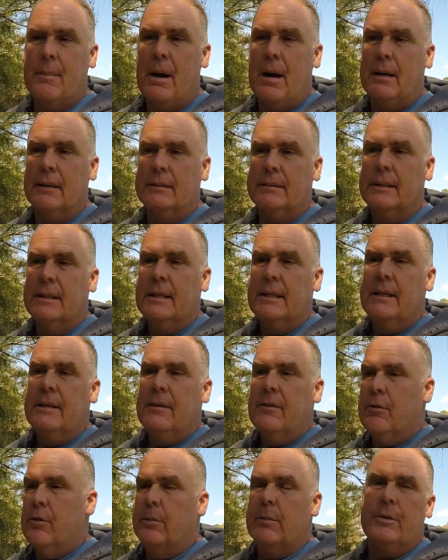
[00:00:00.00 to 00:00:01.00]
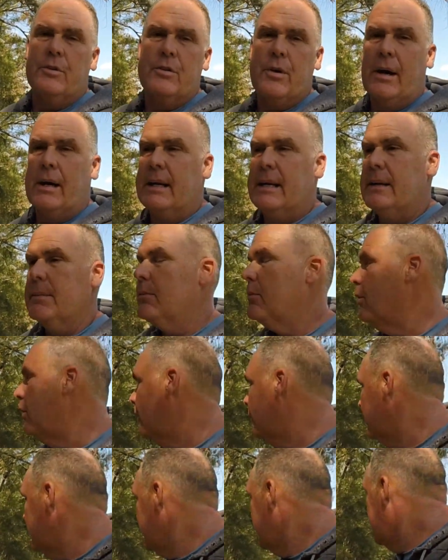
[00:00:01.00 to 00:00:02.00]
box for them to try and keep warm.